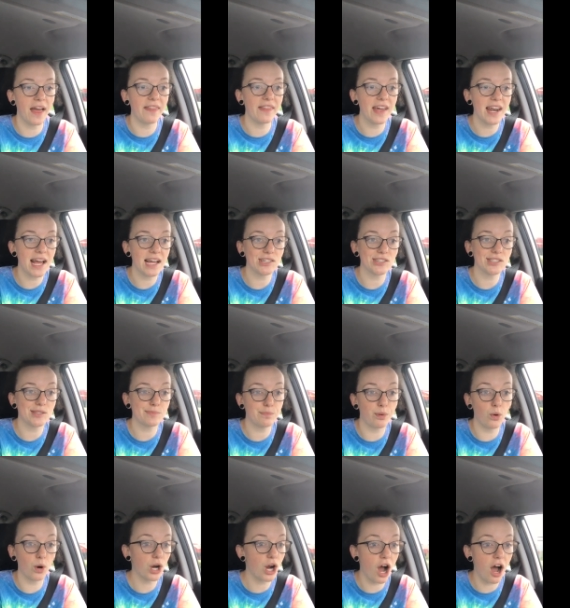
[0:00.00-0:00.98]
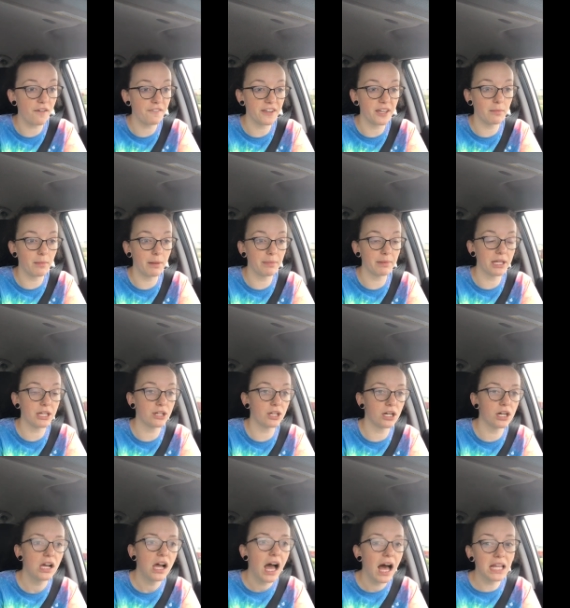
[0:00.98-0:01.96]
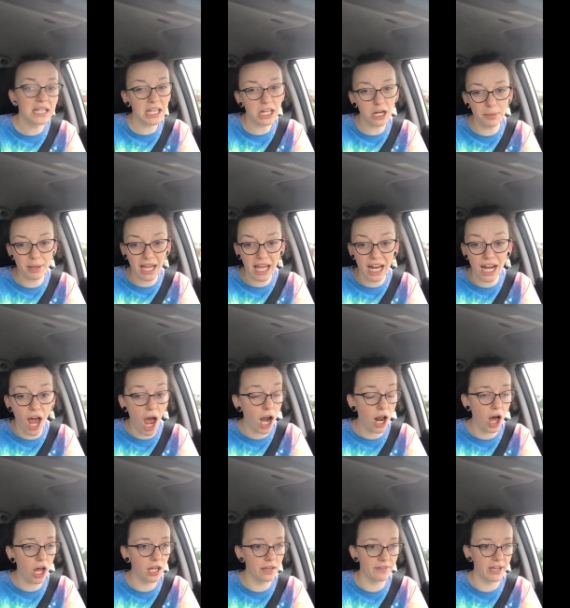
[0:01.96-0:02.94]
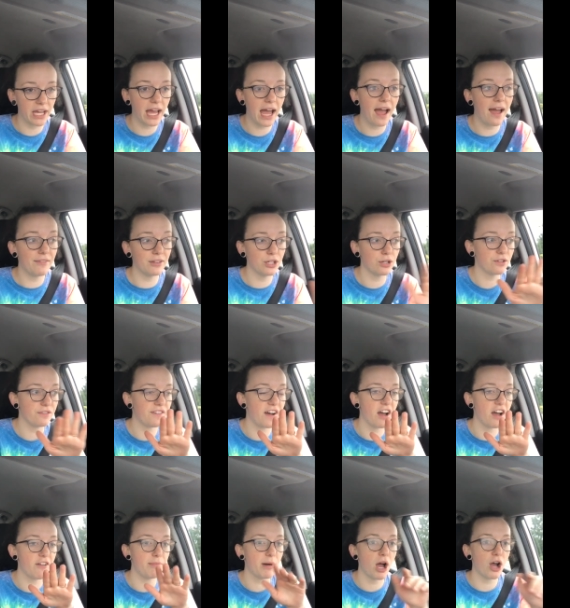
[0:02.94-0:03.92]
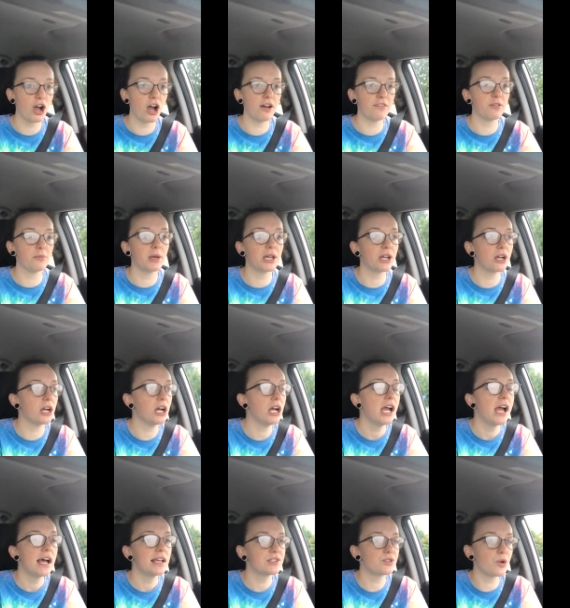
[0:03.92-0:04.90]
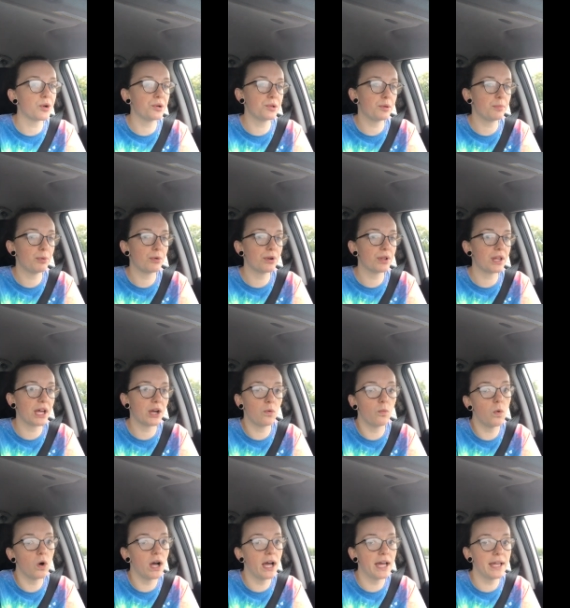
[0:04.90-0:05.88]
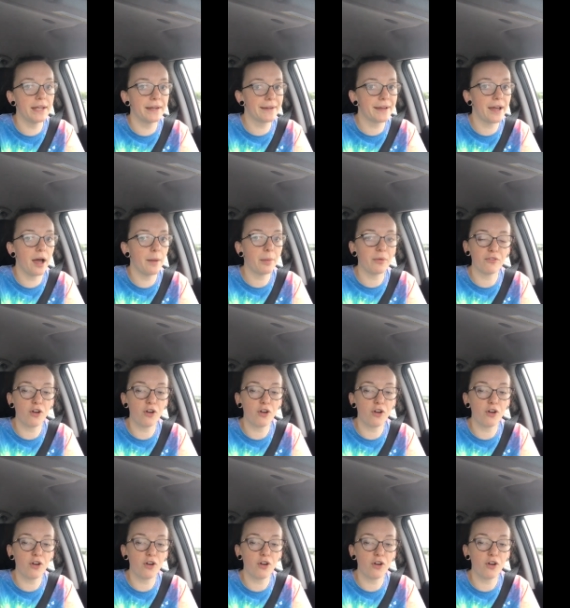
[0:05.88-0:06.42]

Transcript: And then I just pour coffee in my blender, a little bit, not all of it. I have a little five pot coffee maker, so I only pour like one cup